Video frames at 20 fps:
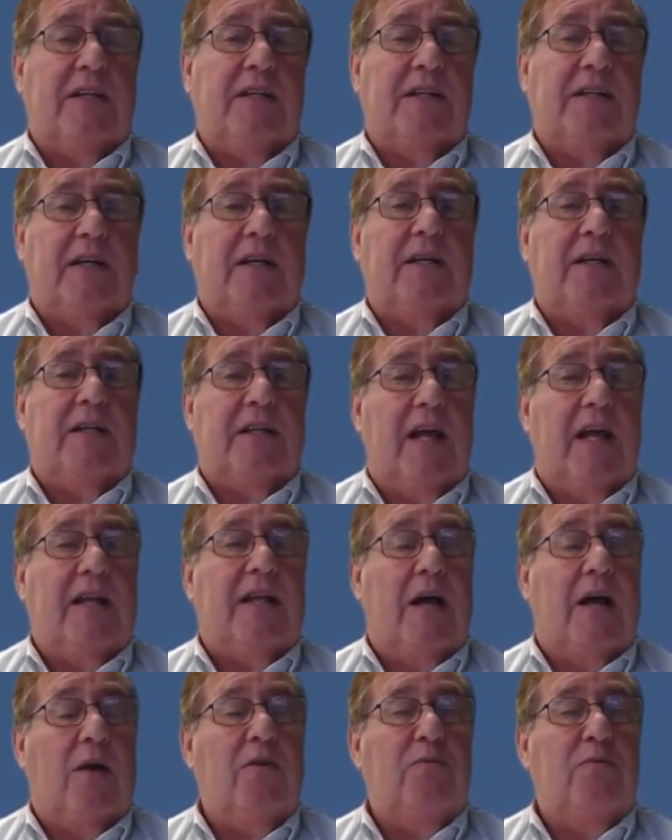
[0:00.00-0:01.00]
And
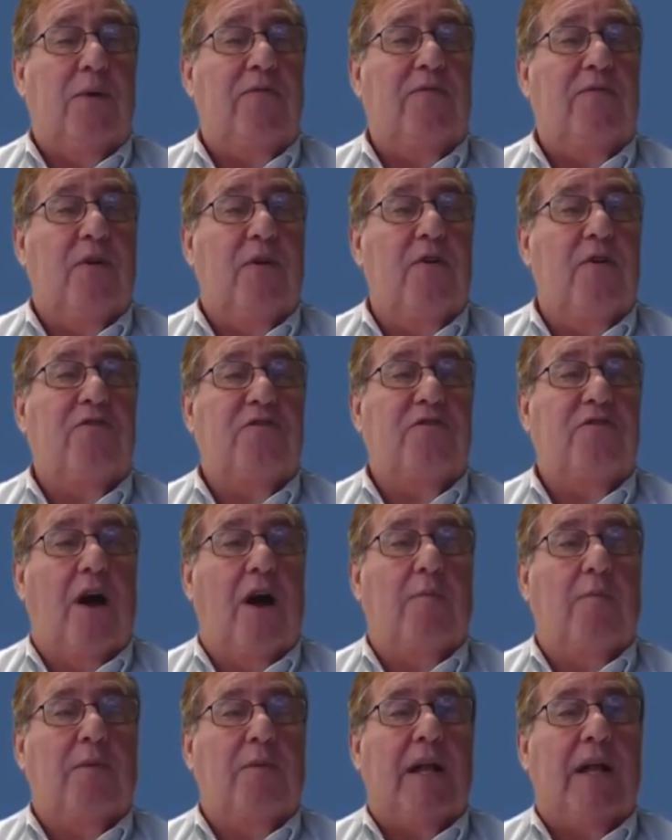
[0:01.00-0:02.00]
that was my first
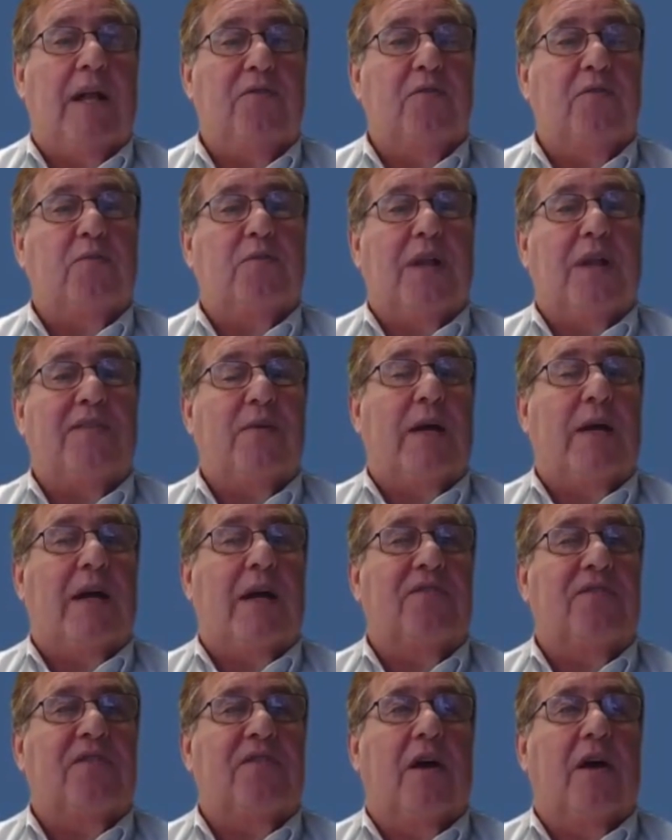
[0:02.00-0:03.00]
job, and that's how I
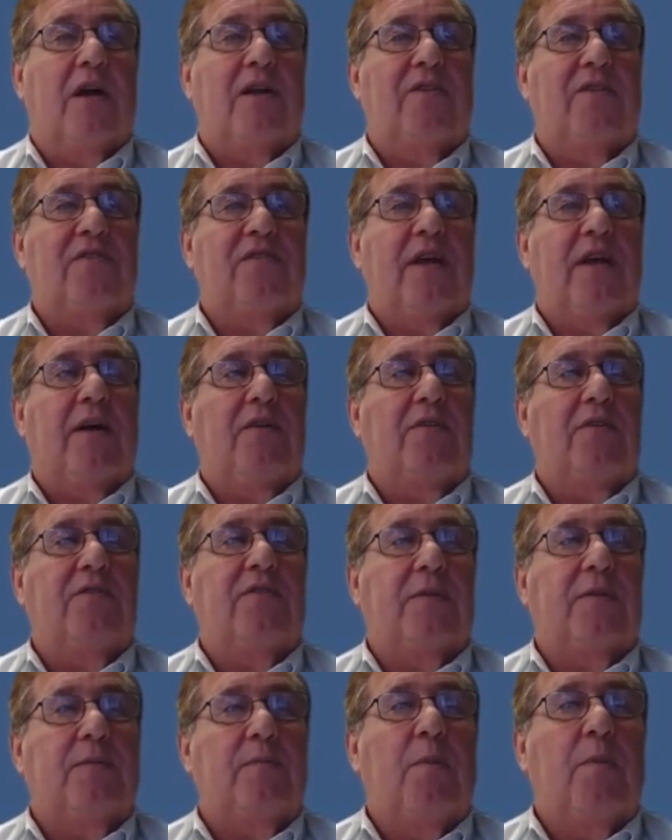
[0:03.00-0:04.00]
got started in
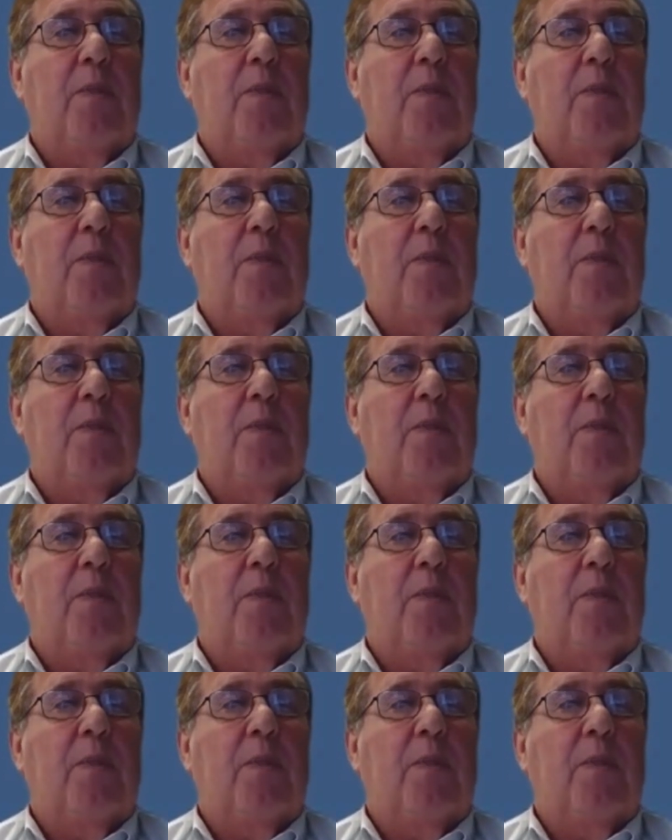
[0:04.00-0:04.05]
sales.